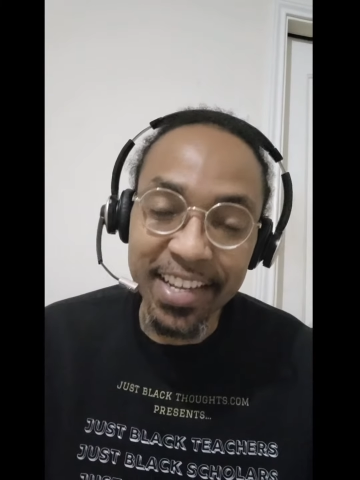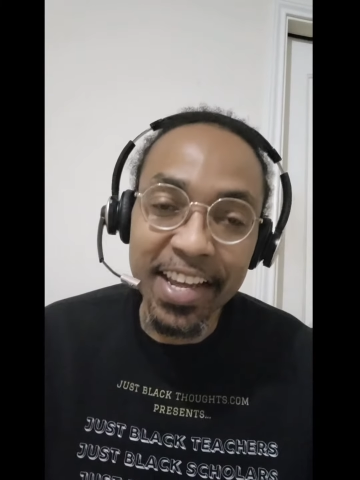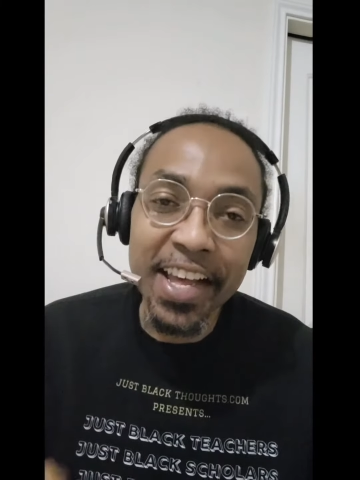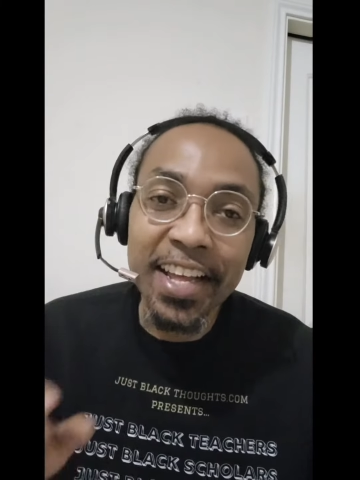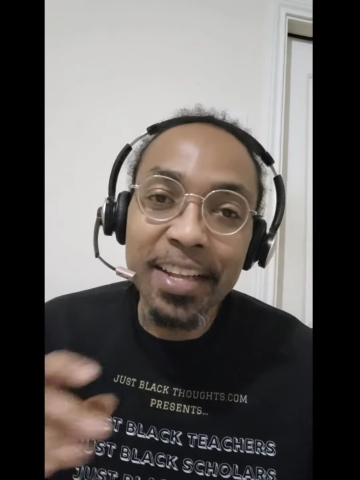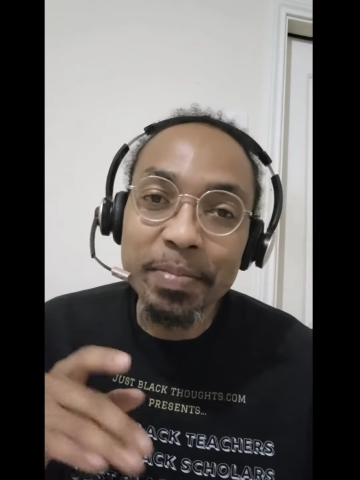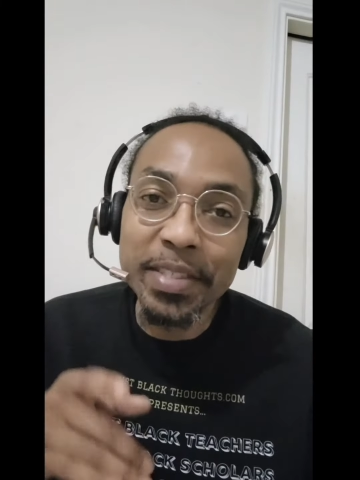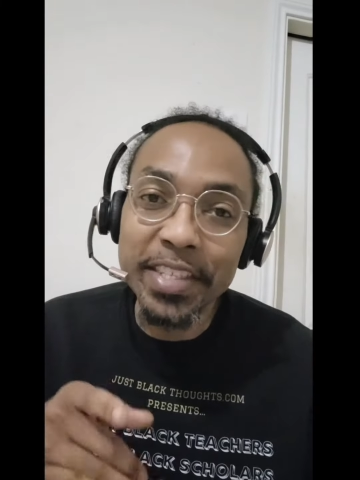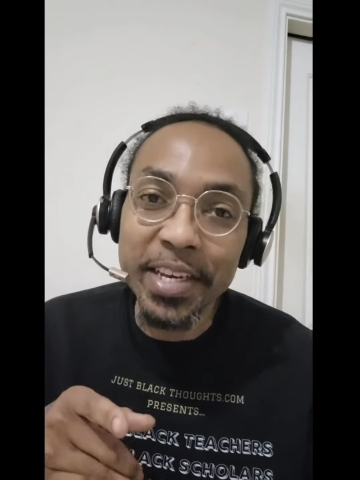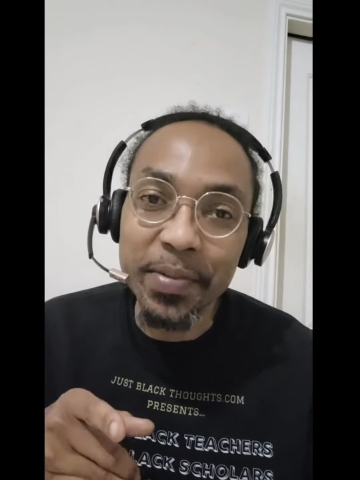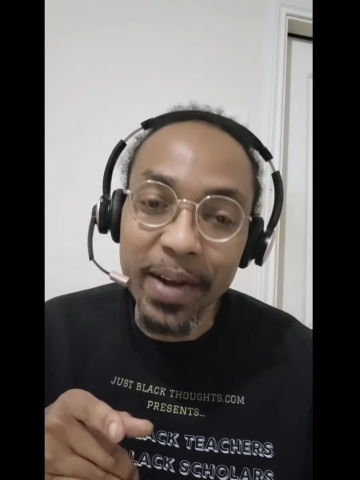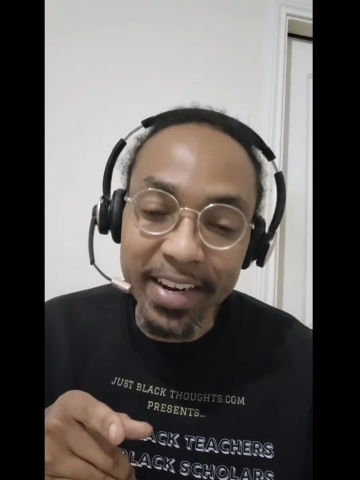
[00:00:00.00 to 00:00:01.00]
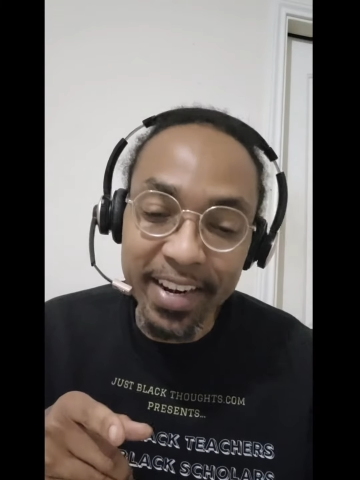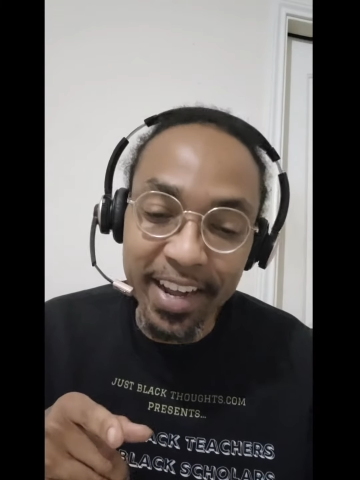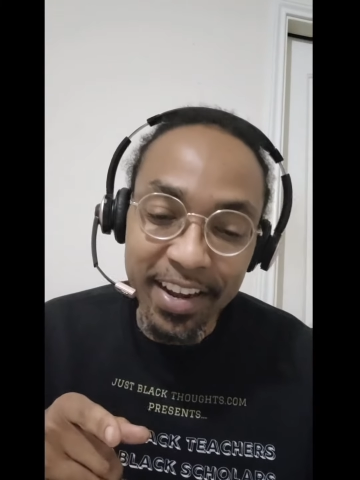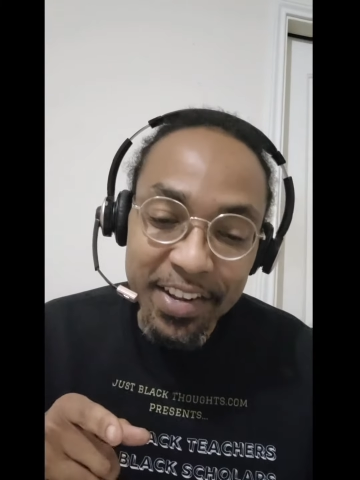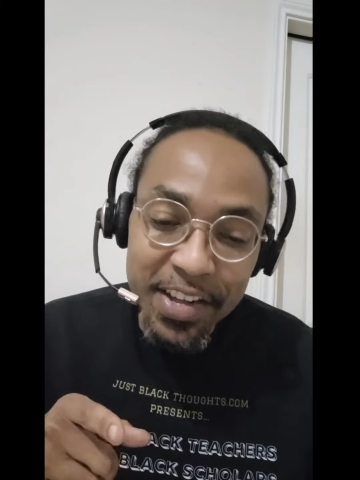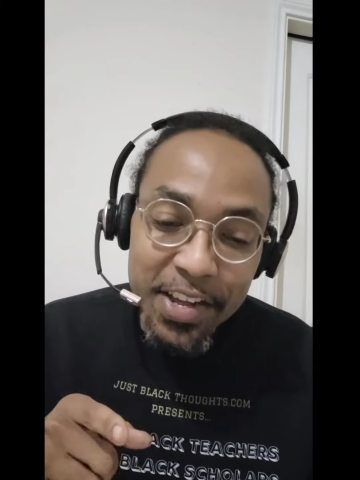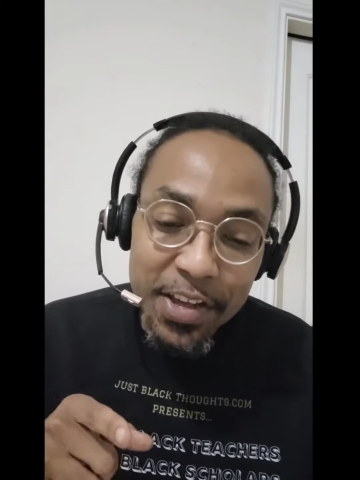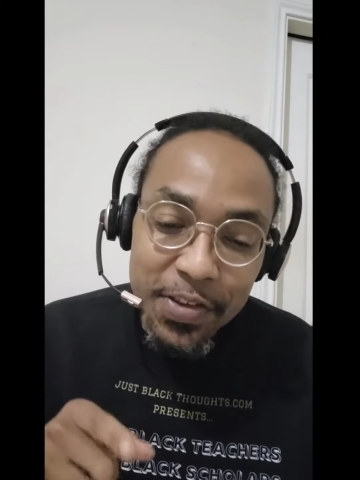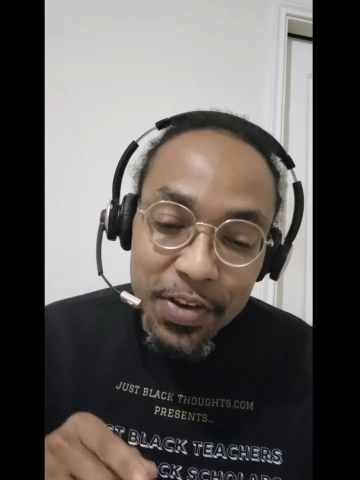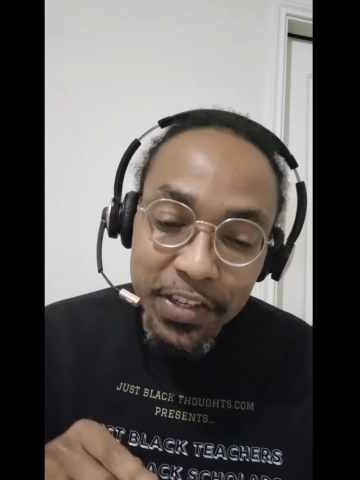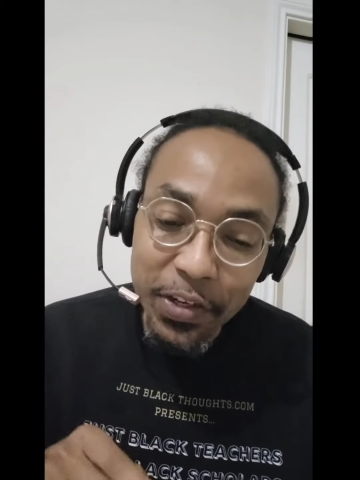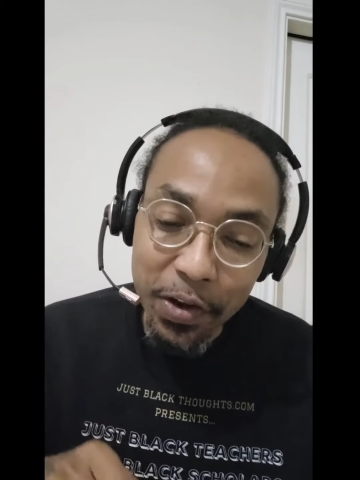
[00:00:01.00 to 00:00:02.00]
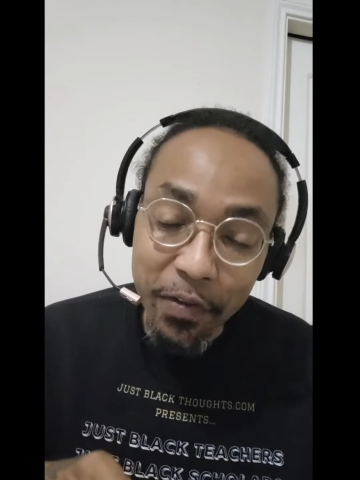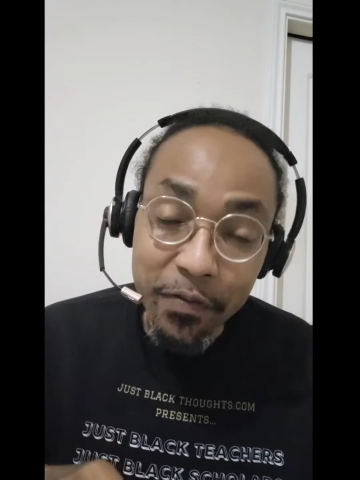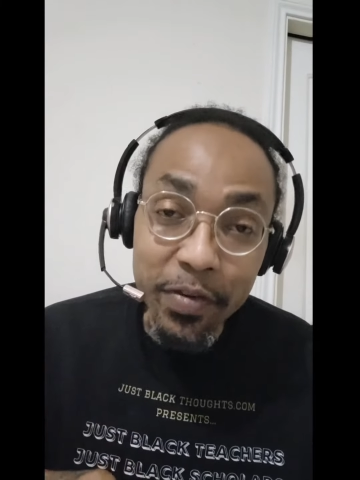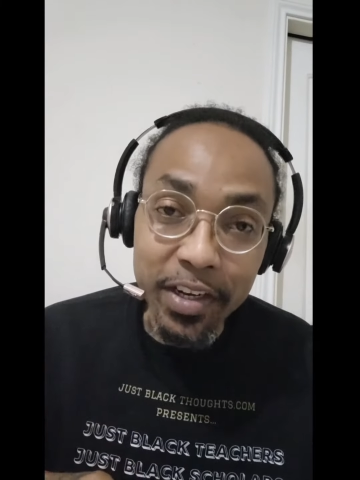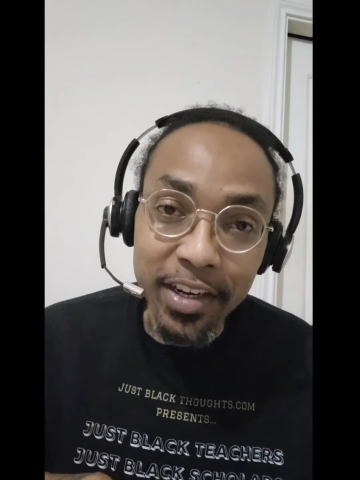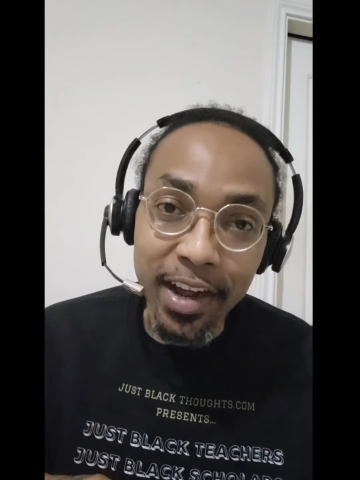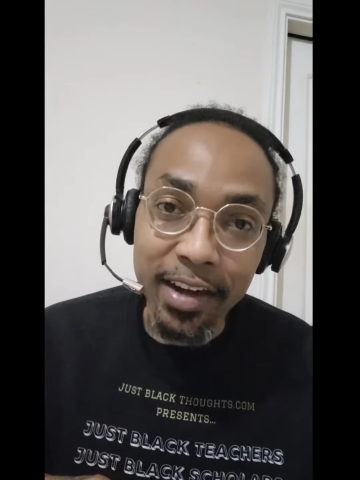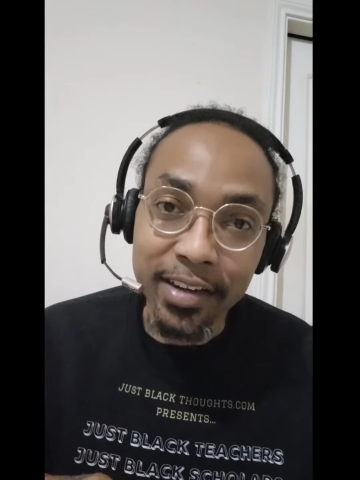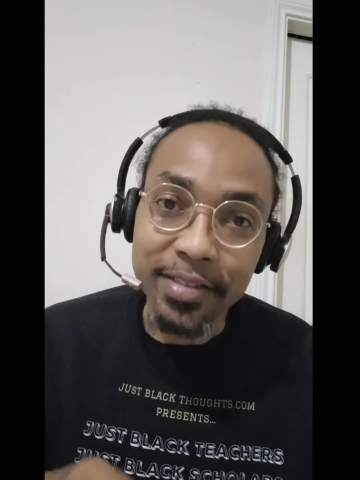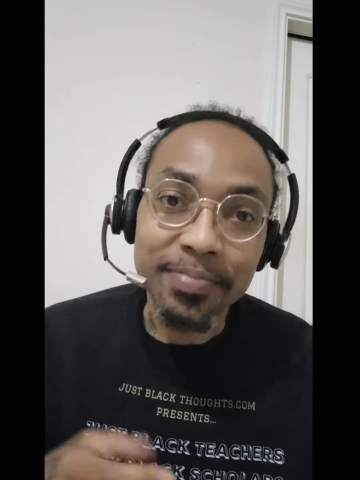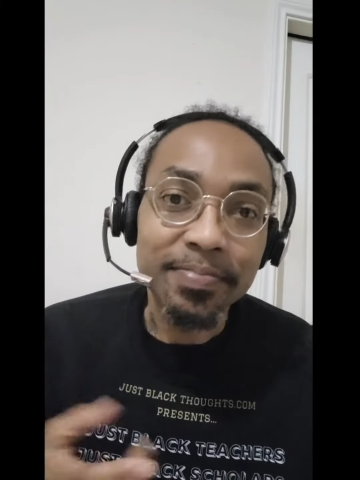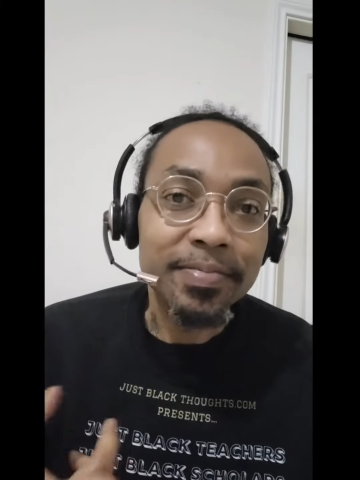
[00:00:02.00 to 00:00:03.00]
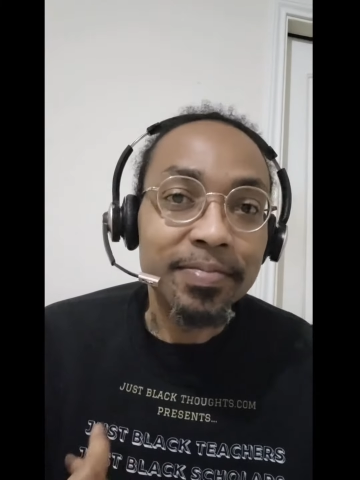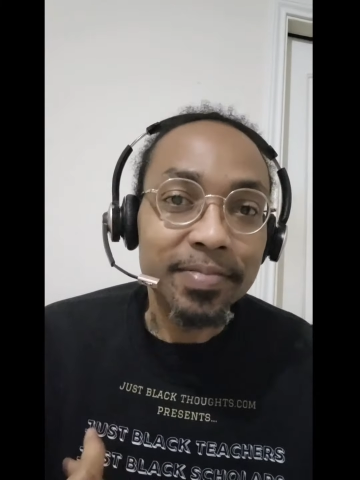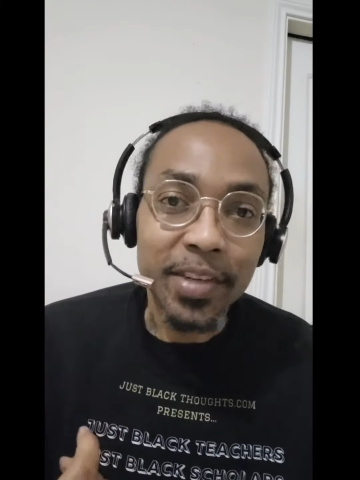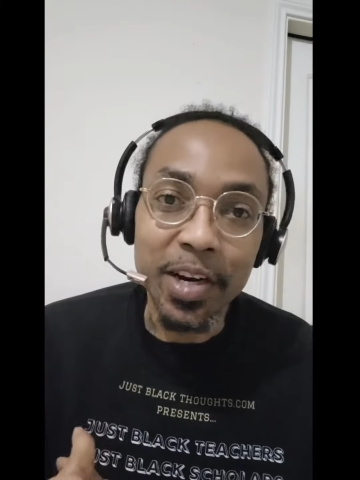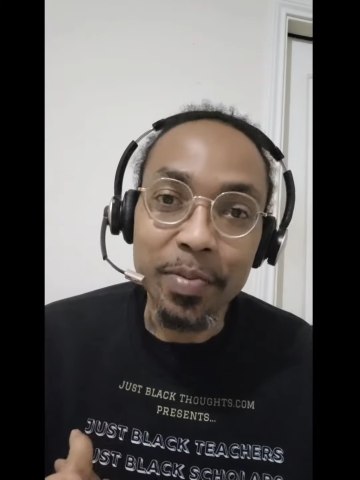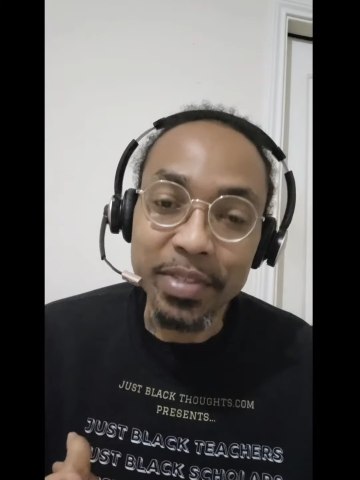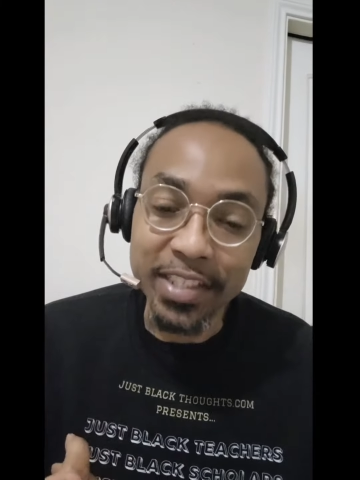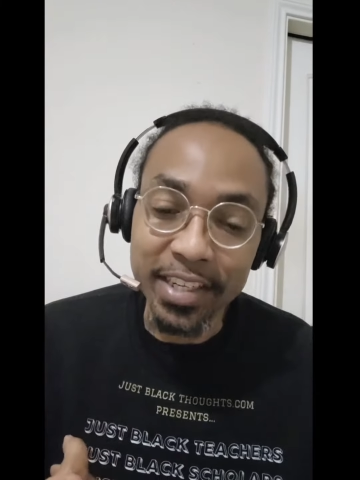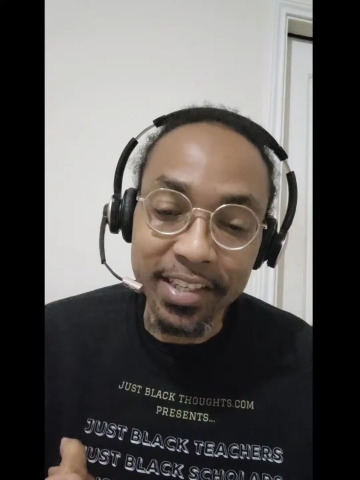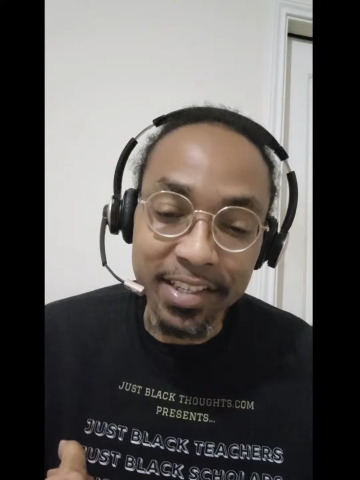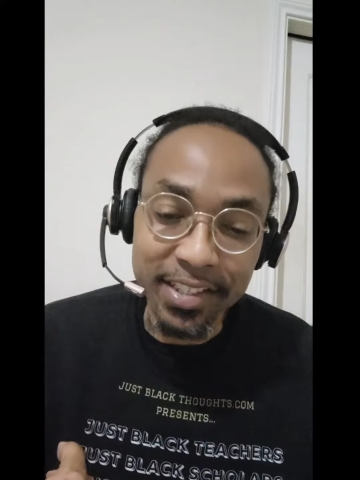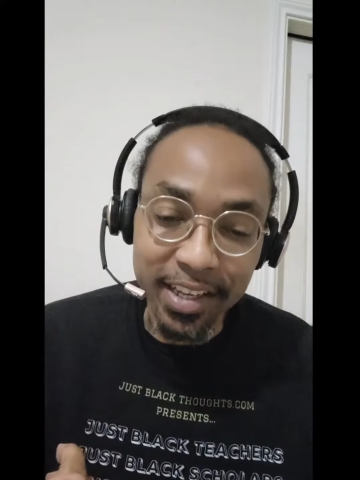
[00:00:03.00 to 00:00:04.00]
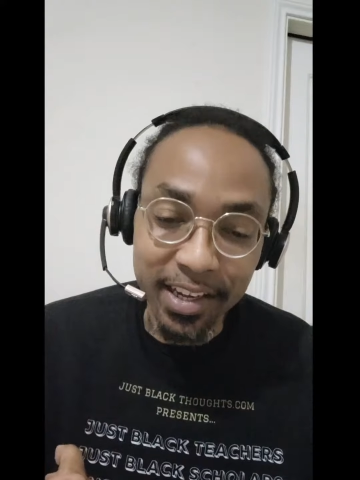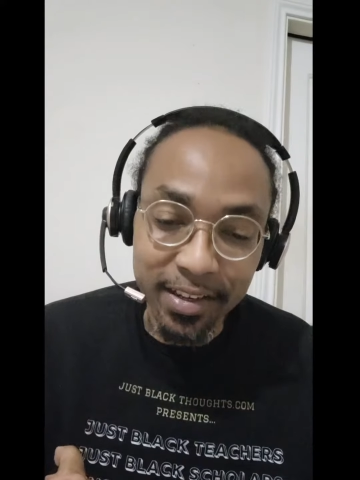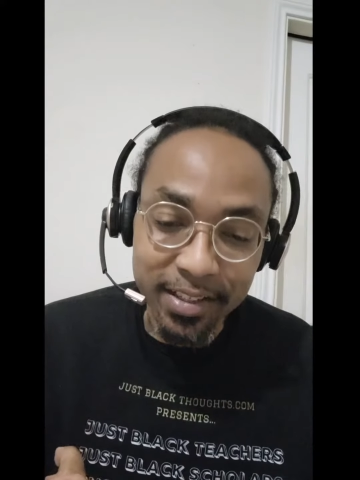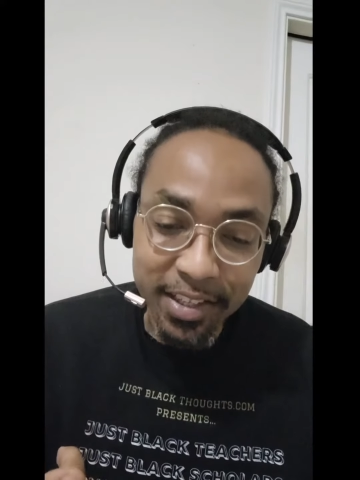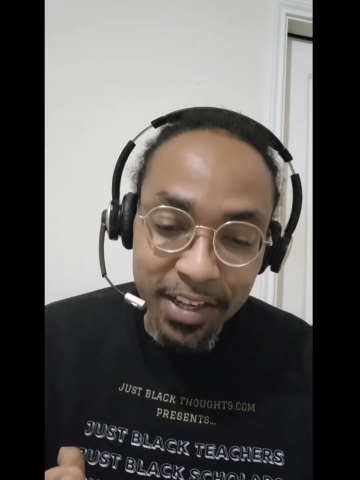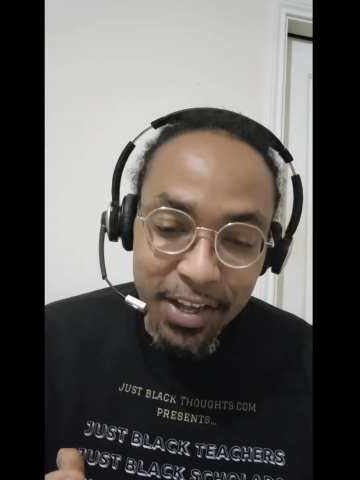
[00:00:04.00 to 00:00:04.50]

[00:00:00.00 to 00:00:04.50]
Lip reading: Let me tell you right now, you can go to Foot Locker, 30% discounts.